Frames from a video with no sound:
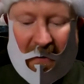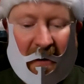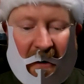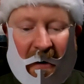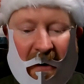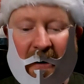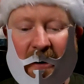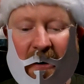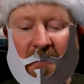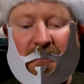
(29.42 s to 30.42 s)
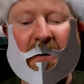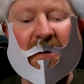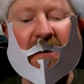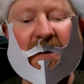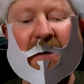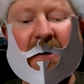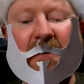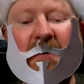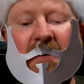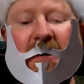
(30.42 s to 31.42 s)
And I have printed
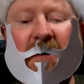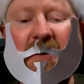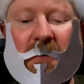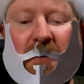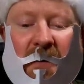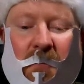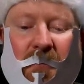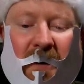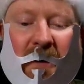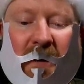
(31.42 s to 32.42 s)
this wonderful print.